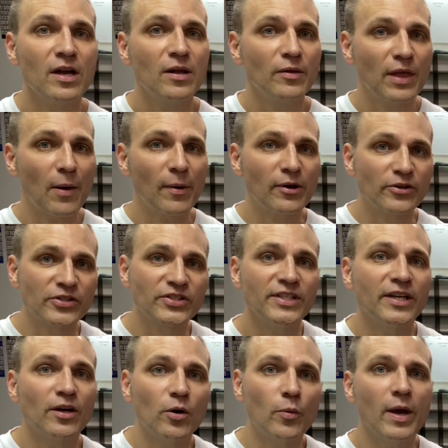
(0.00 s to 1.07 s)
That way you're
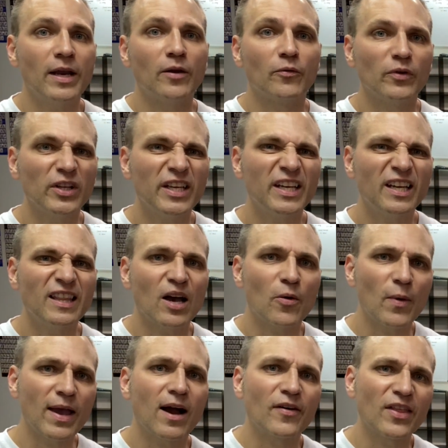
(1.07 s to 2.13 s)
single weighting, really getting that
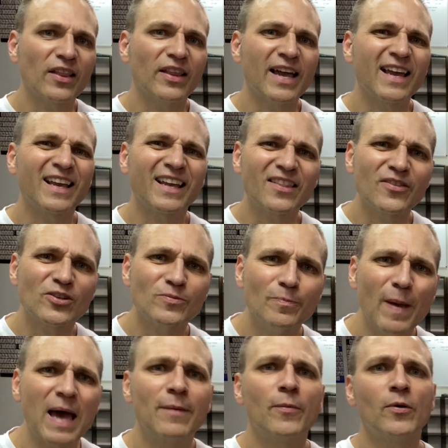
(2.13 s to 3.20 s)
weight on that leg and getting those
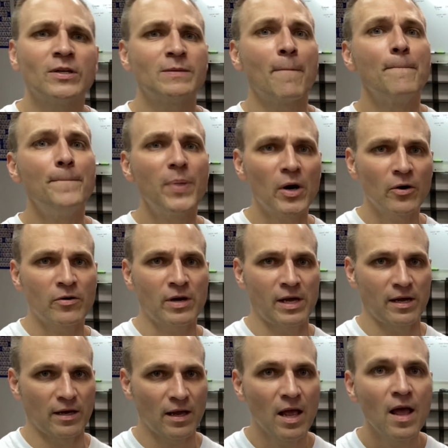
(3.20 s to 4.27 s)
bad boys
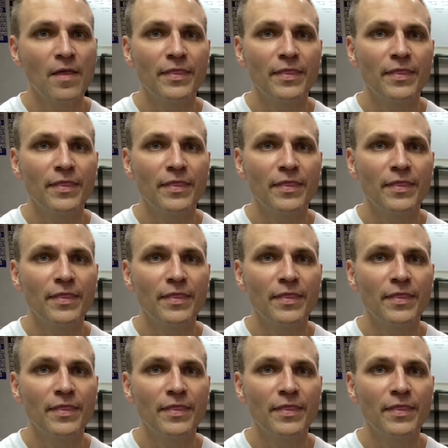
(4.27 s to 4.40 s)
burning.